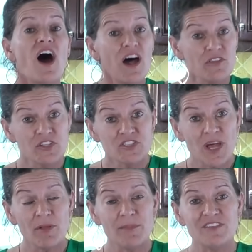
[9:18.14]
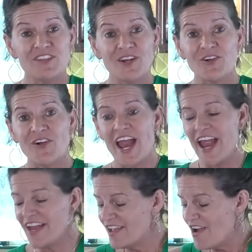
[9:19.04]
Other supplements that are
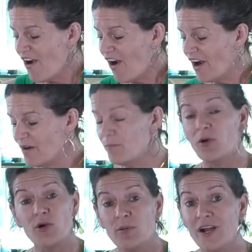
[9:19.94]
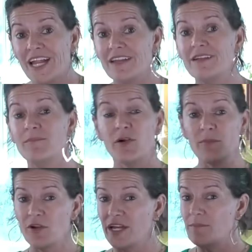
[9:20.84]
great are berberine.
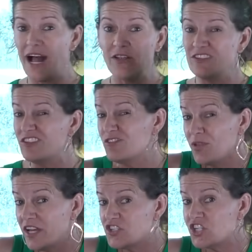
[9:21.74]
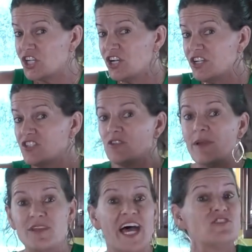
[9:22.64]
Berberine balances blood sugar, so
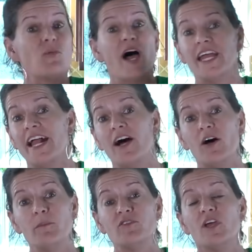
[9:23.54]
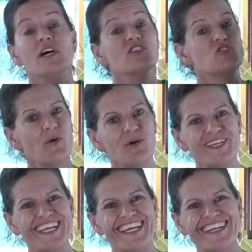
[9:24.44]
maybe that's why it helps.
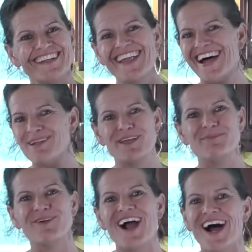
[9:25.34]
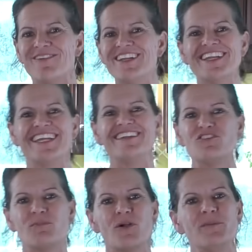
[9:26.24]
Spermidine, a lot of people got really into
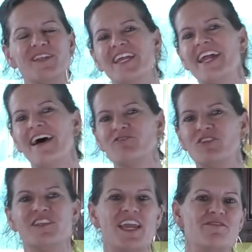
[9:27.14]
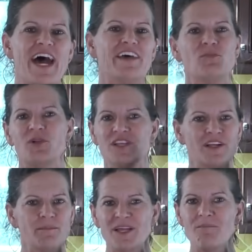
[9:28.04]
spermidine after Dave Asprey did
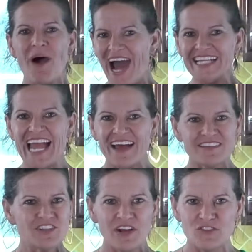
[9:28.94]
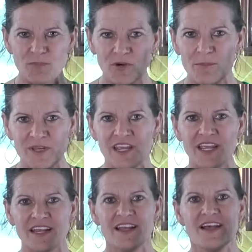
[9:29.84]
a big podcast on
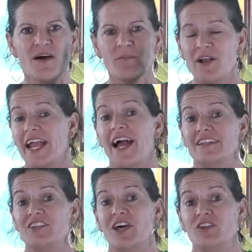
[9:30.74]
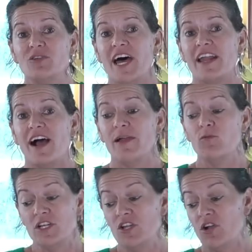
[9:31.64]
spermidine. But I gotta tell you that I
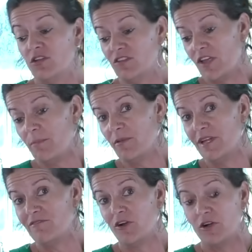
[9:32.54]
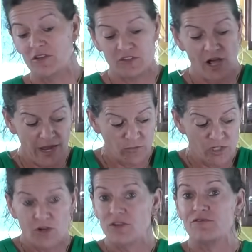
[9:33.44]
wouldn't go to the supplement first, I would
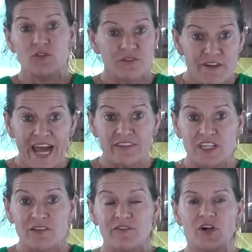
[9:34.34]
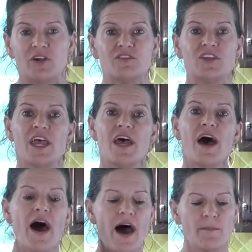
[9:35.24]
go to food and fasting first.
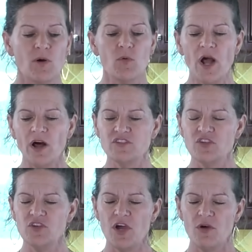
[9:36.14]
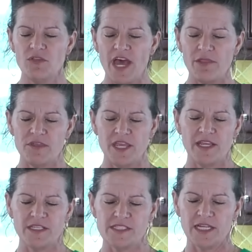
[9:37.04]
We also know that
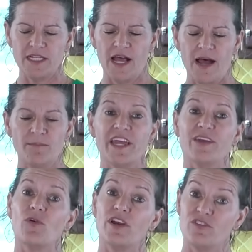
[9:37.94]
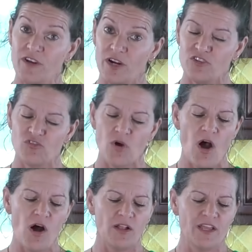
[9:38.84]
things like
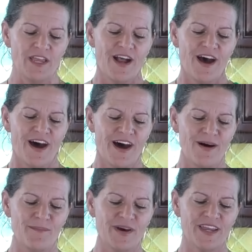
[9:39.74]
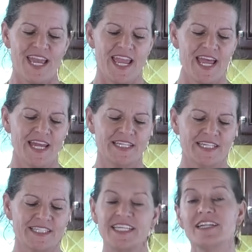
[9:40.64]
resveratrol and
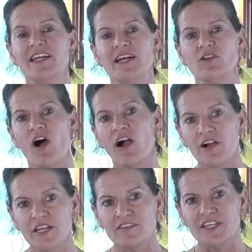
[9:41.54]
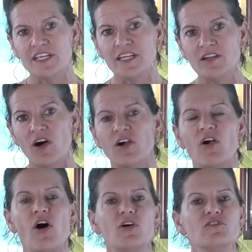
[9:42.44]
acetyl-L-carnitine are
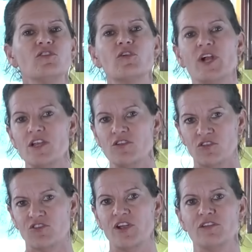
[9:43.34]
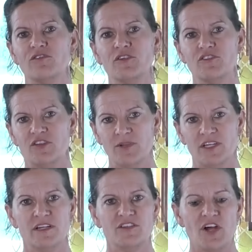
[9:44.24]
also great nutrients for
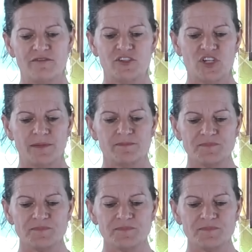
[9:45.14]
stimulating autophagy.